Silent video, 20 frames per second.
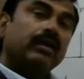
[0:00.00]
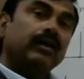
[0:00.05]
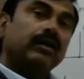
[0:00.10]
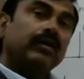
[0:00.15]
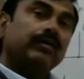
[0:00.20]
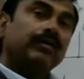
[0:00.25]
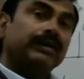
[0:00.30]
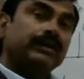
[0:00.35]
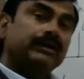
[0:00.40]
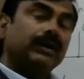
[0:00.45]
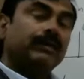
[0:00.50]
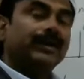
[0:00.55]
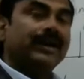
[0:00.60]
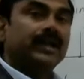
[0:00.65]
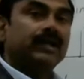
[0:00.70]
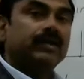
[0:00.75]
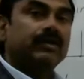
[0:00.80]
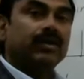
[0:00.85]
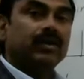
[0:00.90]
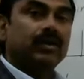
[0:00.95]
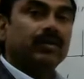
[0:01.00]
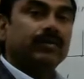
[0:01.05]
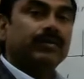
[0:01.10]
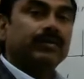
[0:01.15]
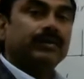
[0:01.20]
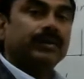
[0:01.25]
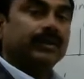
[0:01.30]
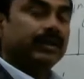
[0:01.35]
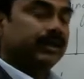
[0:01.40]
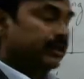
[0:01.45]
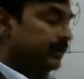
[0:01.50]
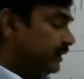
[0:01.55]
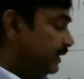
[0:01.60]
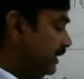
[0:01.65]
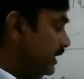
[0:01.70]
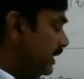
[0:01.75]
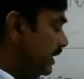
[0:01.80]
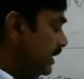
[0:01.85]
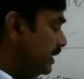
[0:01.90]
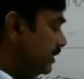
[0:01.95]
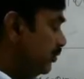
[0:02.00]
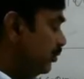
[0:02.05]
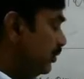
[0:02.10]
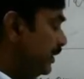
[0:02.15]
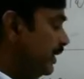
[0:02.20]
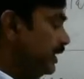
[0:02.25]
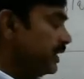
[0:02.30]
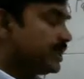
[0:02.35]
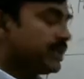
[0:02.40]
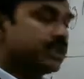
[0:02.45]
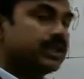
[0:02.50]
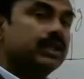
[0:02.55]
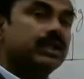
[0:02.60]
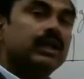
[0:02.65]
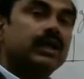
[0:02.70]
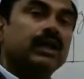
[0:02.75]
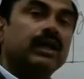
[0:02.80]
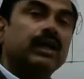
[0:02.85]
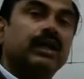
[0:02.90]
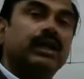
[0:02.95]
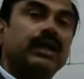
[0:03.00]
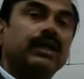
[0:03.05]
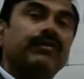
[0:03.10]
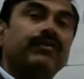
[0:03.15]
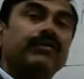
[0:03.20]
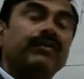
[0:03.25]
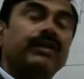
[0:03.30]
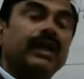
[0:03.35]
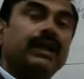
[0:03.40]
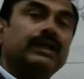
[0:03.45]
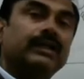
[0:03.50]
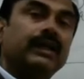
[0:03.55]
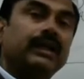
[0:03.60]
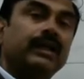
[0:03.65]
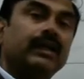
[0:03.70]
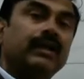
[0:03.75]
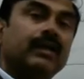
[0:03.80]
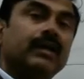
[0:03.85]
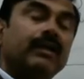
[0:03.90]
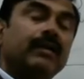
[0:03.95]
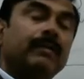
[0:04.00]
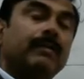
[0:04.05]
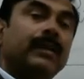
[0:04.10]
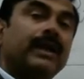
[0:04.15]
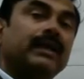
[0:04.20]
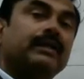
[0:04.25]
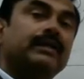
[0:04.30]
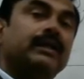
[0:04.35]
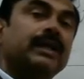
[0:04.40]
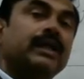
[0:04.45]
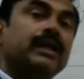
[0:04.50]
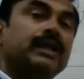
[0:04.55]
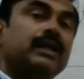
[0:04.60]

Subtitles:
with the main crop. These weeds give nothing, but they